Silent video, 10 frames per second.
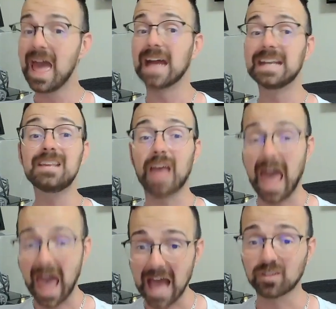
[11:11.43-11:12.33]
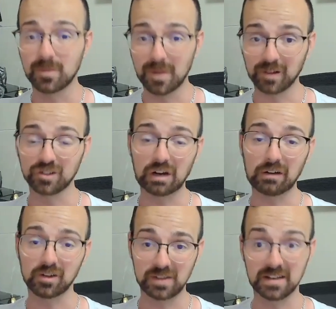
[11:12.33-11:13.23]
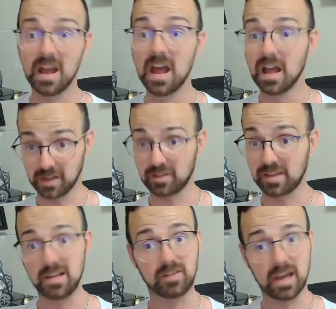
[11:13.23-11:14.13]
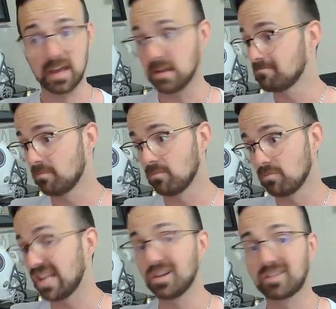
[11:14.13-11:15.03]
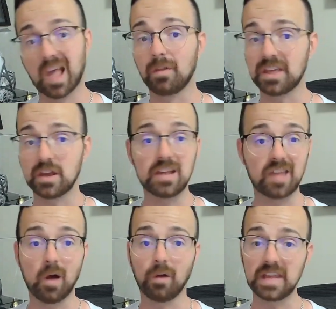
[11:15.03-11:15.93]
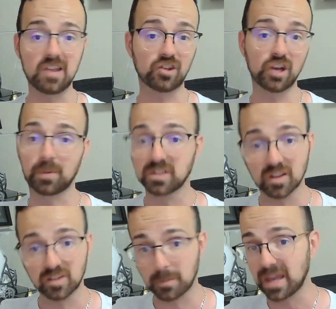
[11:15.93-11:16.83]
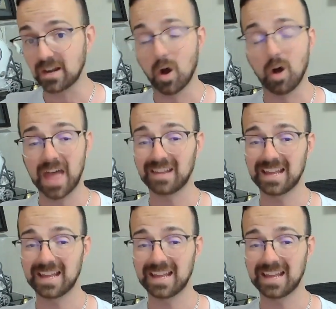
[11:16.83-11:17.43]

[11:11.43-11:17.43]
and he's asked about L'Jarius Sneed, does he say he looks healthy, he's going to participate, all that?